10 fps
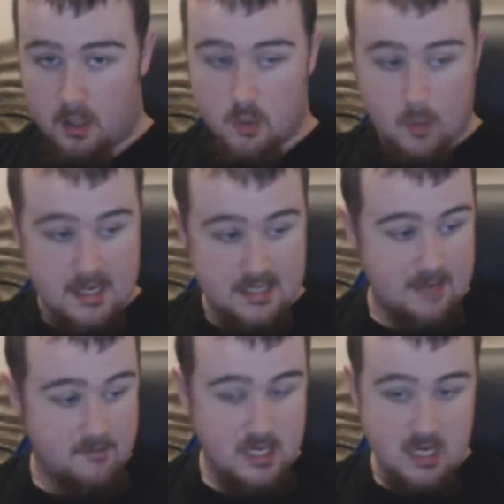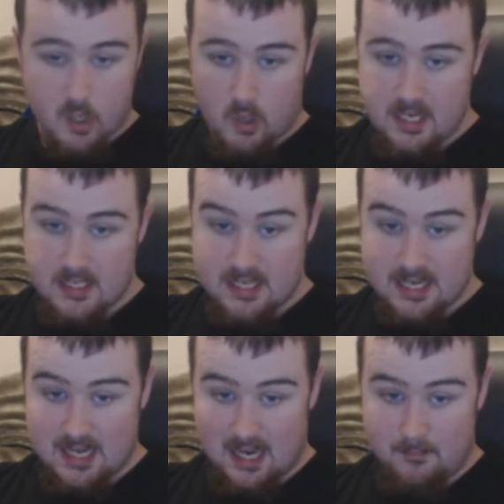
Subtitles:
2017 crate Tea Time.